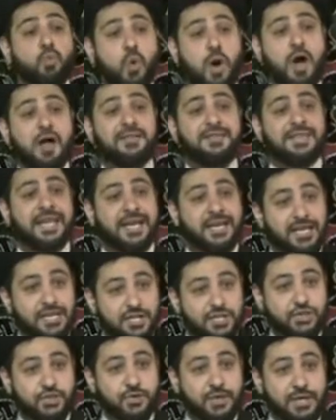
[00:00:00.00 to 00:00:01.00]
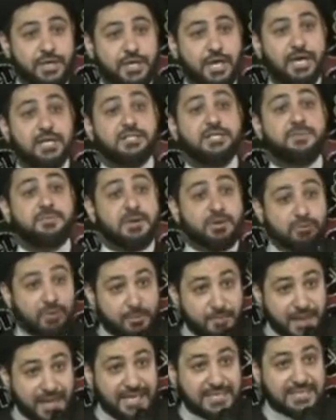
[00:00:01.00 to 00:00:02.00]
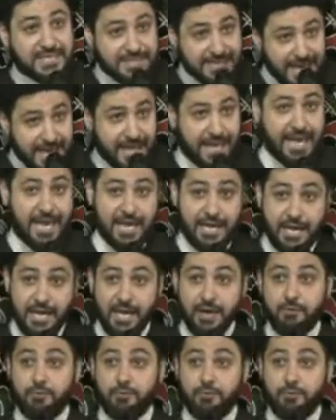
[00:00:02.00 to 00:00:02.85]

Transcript: want that history to be repeated again.